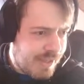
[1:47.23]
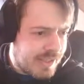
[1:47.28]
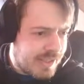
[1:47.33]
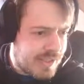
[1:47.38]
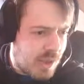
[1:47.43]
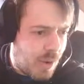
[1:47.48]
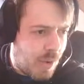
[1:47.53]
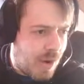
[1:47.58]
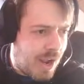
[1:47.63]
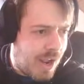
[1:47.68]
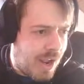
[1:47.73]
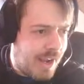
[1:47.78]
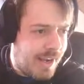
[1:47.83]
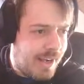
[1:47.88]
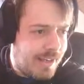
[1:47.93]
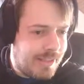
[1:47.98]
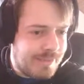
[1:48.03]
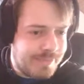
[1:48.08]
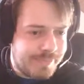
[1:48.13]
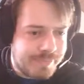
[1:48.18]
So
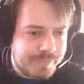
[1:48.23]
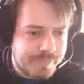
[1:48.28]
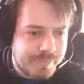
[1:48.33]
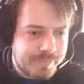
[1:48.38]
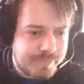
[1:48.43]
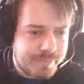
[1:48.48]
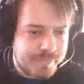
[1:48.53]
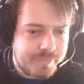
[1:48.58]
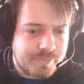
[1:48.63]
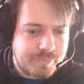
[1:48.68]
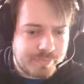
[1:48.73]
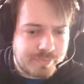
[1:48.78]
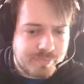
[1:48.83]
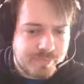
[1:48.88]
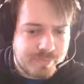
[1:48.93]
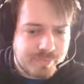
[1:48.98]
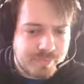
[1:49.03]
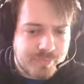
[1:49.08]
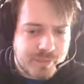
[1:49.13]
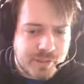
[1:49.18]

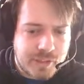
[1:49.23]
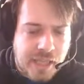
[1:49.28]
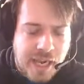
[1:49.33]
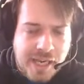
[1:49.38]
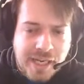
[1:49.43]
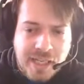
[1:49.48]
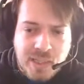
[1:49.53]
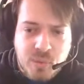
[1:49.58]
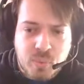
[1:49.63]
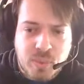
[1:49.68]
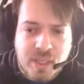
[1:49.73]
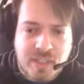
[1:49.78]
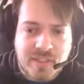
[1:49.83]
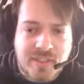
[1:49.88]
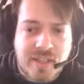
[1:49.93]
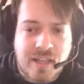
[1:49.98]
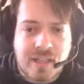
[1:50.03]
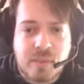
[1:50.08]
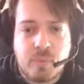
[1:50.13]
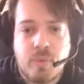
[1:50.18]
I guess we are
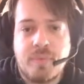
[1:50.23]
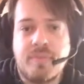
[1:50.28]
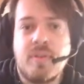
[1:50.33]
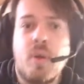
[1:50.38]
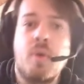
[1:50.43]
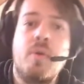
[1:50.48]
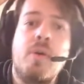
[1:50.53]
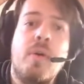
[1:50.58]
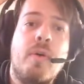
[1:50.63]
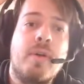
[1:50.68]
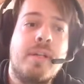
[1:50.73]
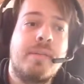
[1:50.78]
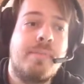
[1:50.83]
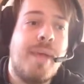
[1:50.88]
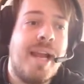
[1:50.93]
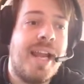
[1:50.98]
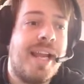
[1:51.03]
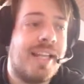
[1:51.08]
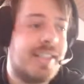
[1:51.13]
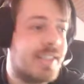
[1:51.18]
starting with downloading
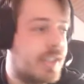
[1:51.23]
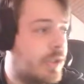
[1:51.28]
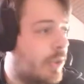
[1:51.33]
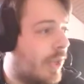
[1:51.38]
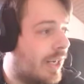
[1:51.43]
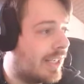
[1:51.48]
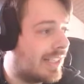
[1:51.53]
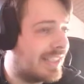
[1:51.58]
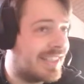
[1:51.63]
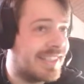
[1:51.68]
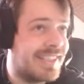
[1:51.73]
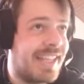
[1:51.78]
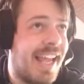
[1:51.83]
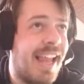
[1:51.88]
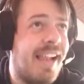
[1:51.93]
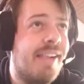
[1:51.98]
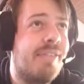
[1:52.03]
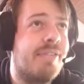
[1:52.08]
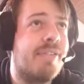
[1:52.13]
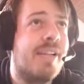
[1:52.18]
MySQL
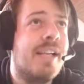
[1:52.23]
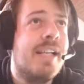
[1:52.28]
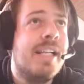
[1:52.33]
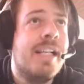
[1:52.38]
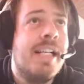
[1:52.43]
itself.